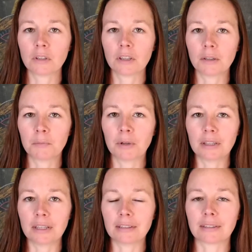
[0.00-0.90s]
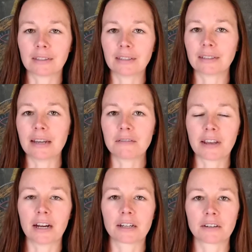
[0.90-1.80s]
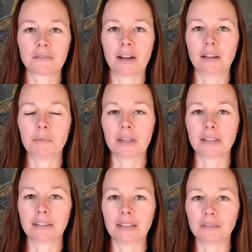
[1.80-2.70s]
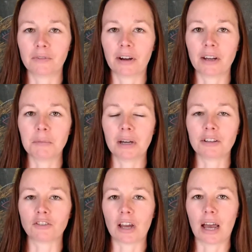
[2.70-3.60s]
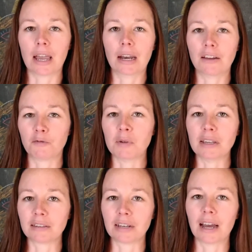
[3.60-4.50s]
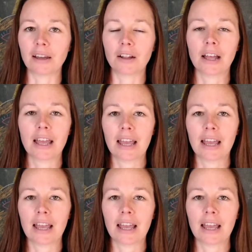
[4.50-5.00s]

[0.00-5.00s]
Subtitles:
this kind of character development is very much INFP style,